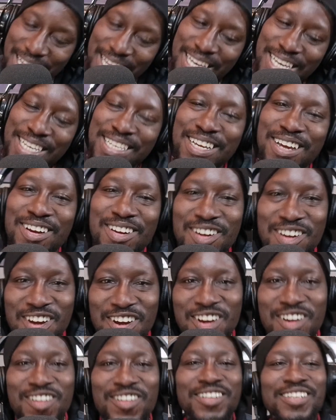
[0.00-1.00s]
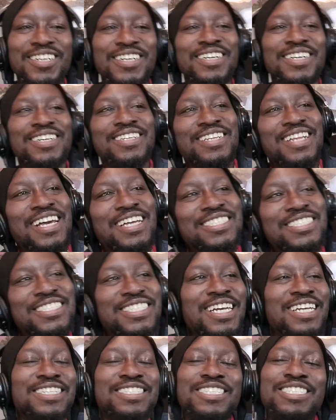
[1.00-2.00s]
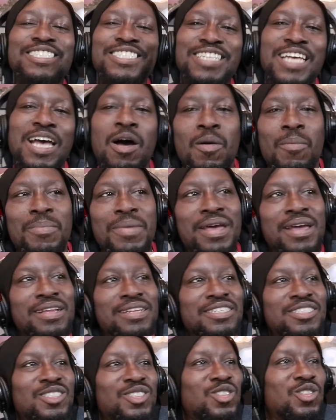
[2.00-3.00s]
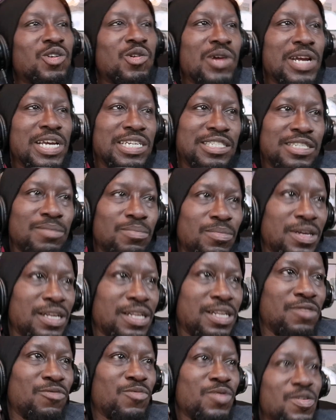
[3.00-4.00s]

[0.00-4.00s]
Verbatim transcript: You Yeah. Now check this out, man. This is crazy, man. We